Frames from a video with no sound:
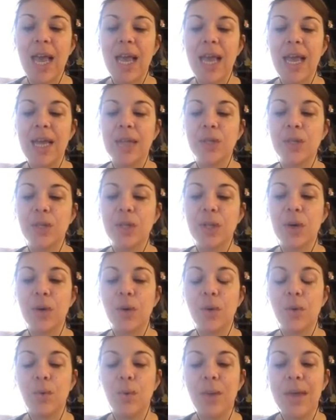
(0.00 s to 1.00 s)
And
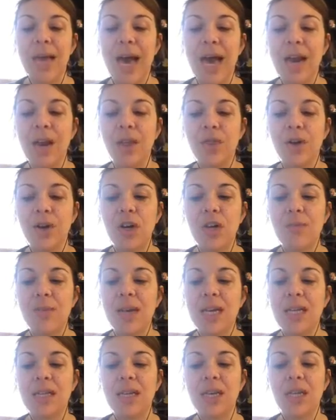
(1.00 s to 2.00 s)
so we had a
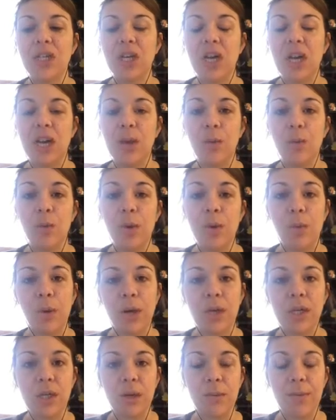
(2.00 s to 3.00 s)
30-minute session, and we
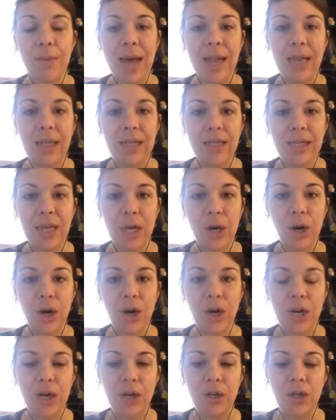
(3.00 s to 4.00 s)
worked on balancing her
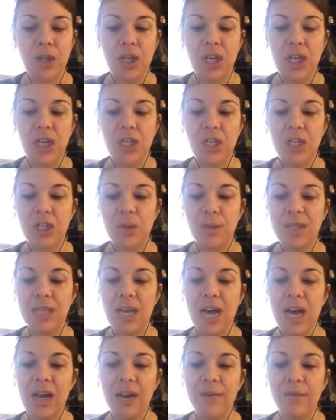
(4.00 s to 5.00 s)
energy. And she was
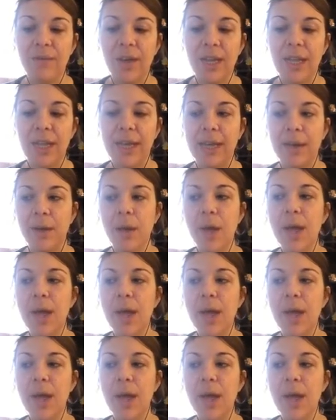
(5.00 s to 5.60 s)
kind of feeling